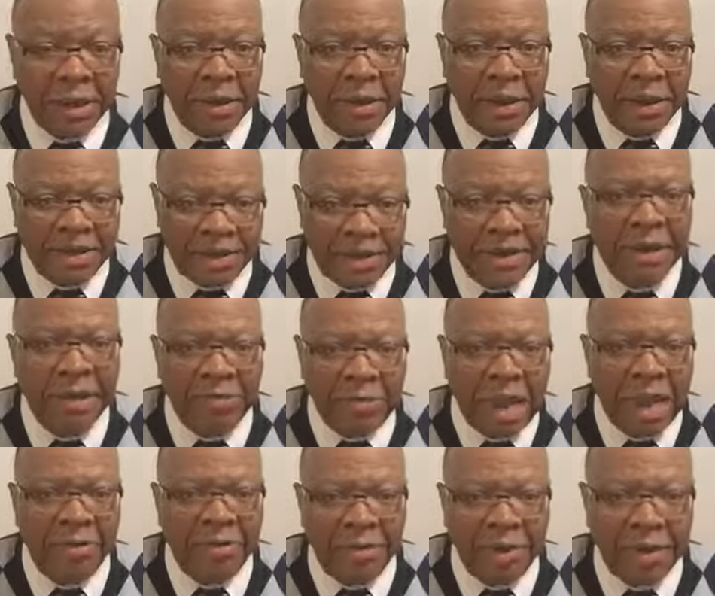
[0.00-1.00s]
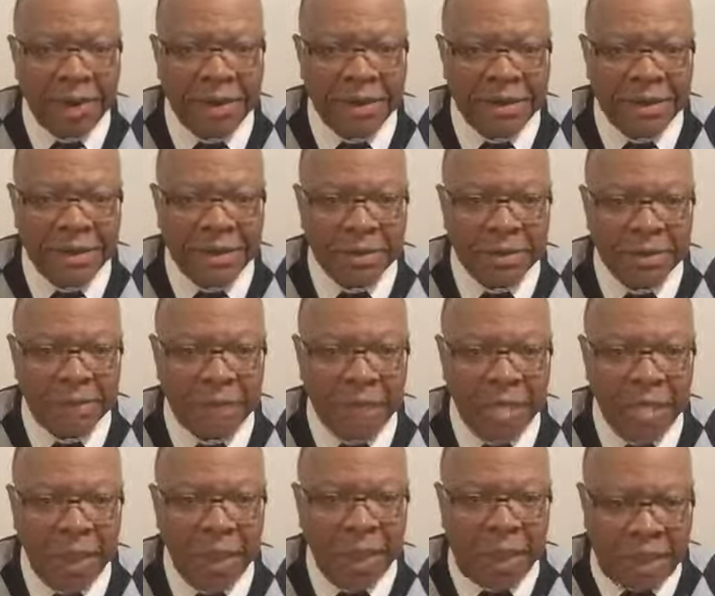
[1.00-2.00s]
and seek my face
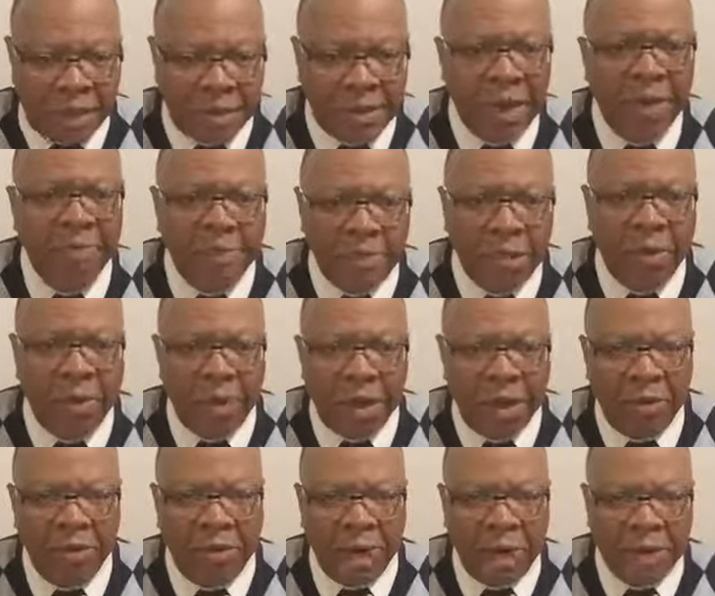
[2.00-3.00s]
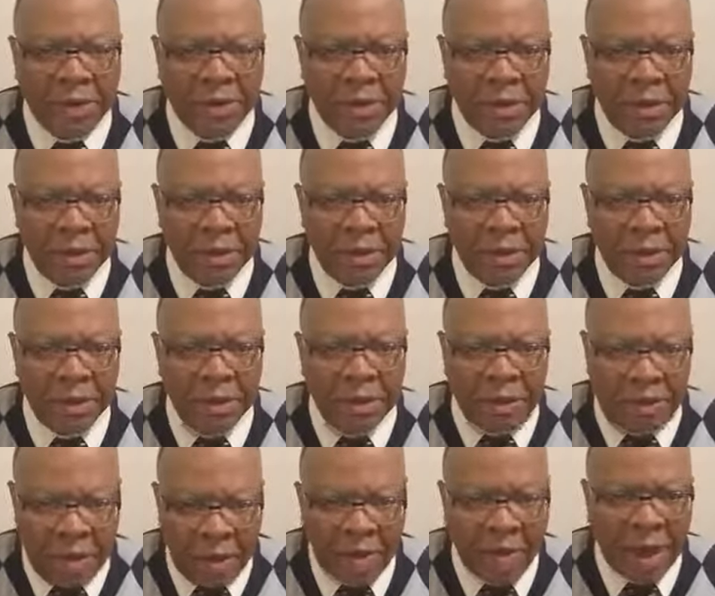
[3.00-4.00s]
and turn from their wicked ways,
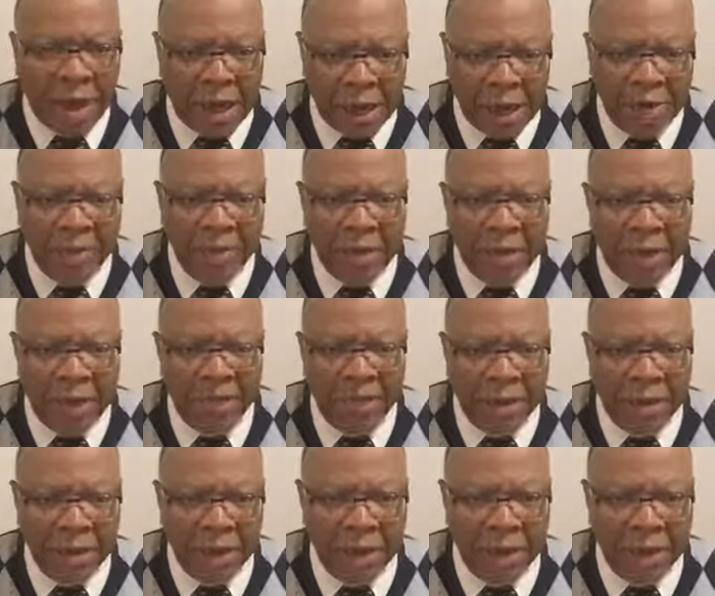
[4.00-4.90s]
then will I hear from heaven.